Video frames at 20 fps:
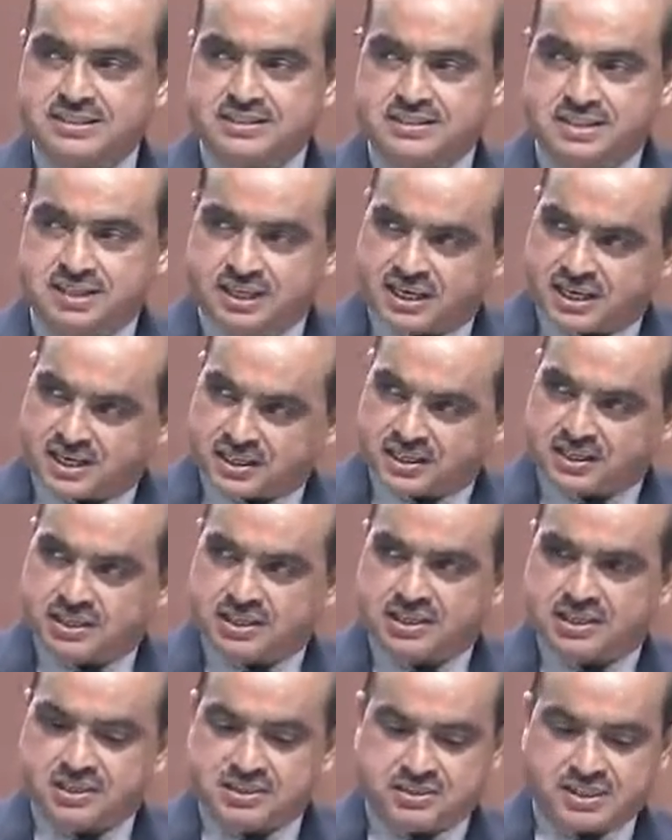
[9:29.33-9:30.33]
they are
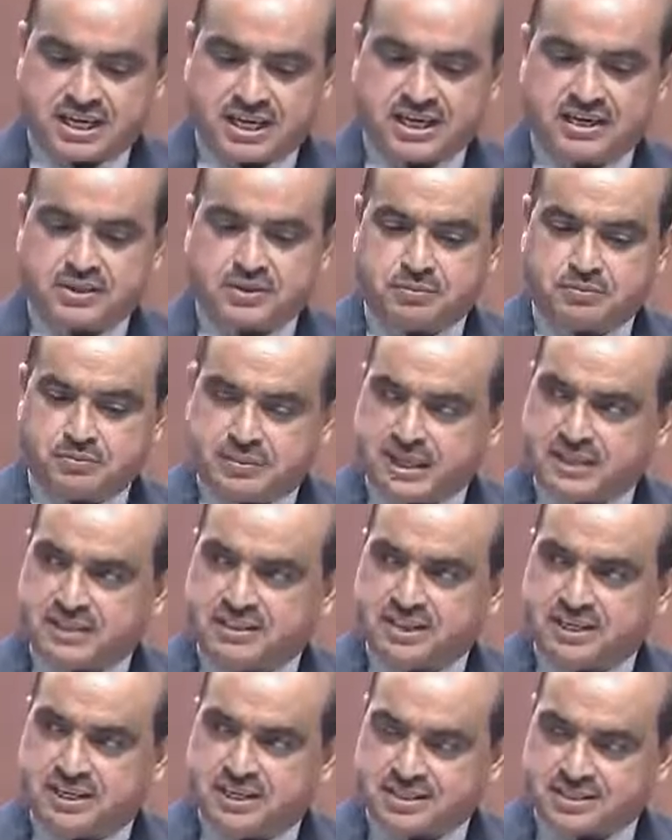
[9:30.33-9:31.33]
trying to bring
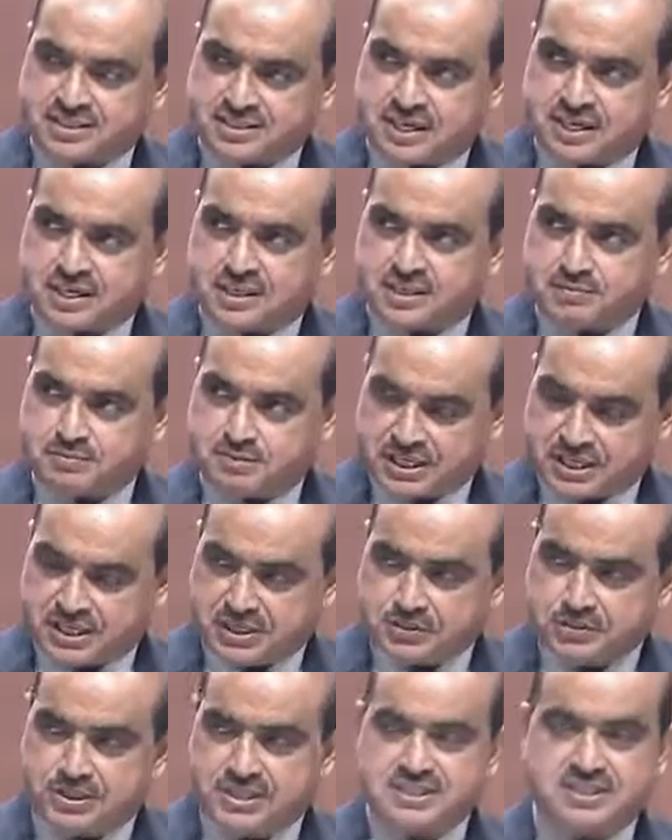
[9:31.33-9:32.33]
the startups
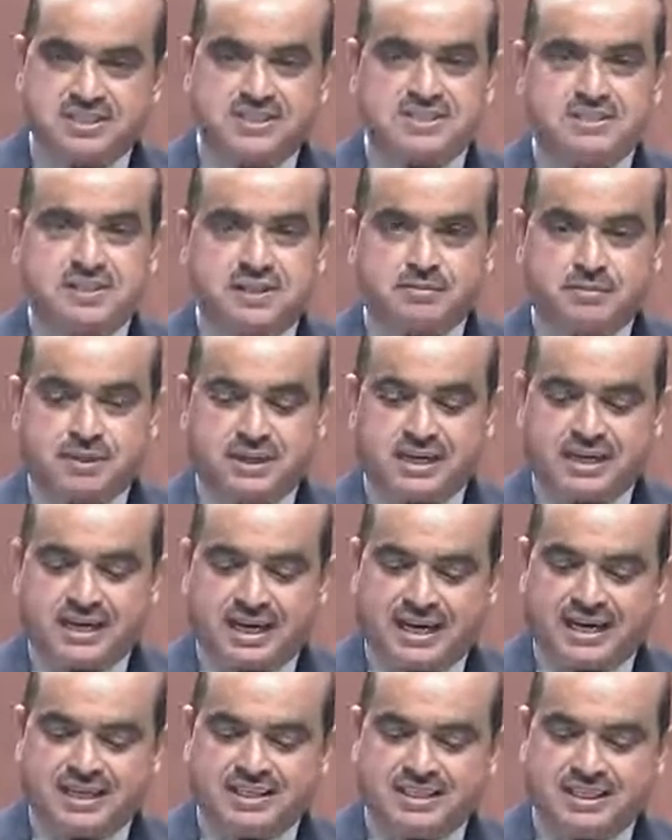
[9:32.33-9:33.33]
into the system,
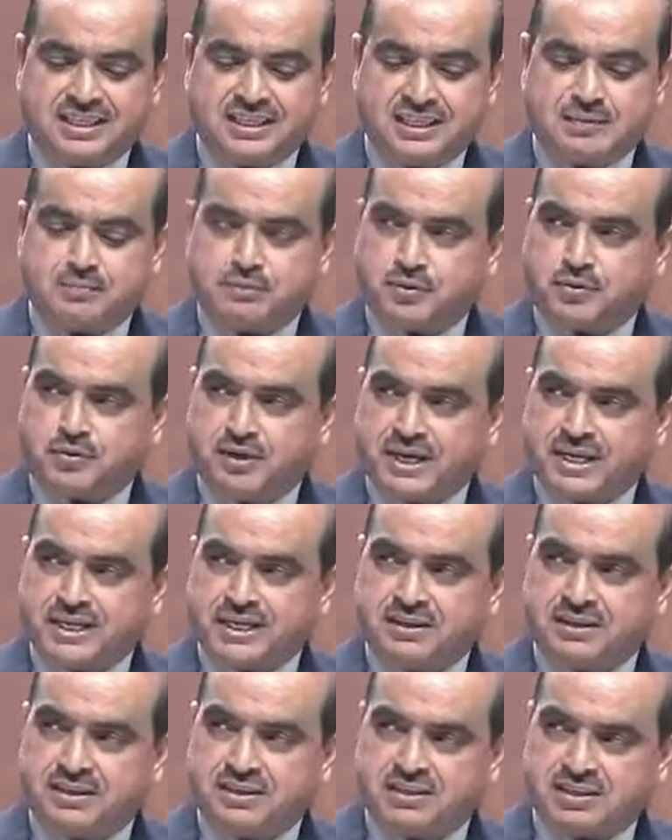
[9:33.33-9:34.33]
and then they
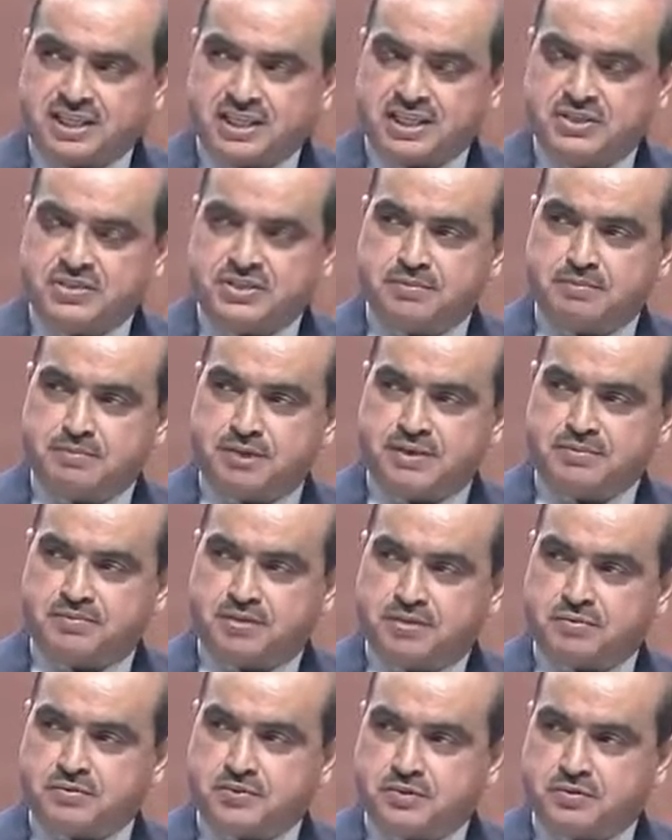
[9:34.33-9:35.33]
provide conducive
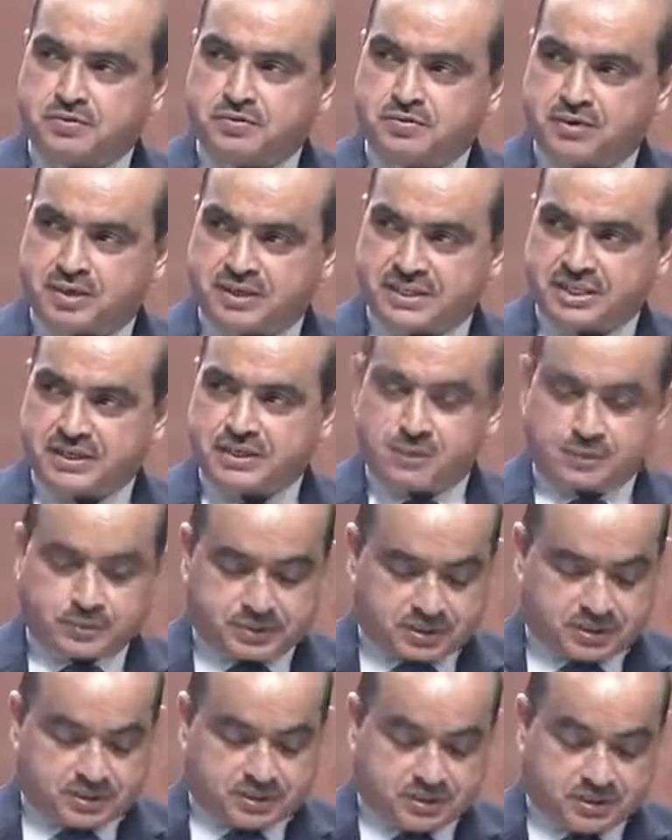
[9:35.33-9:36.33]
platforms for their
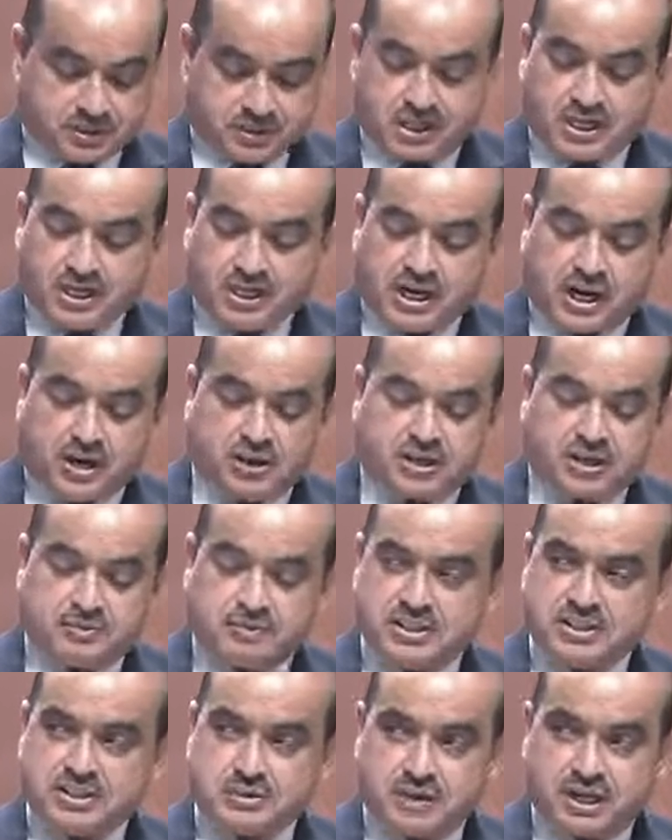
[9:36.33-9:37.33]
growth. Now
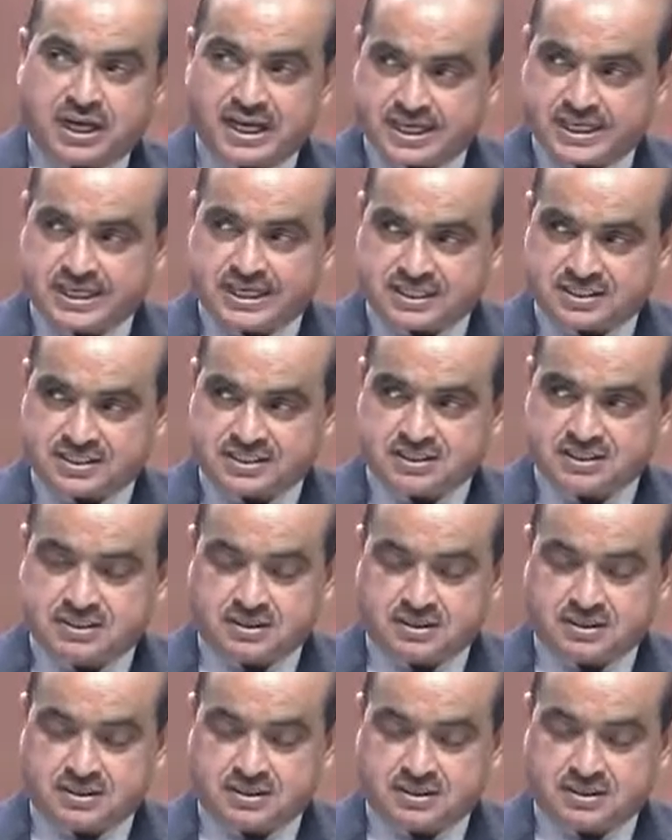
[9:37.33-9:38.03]
coming to IDEX.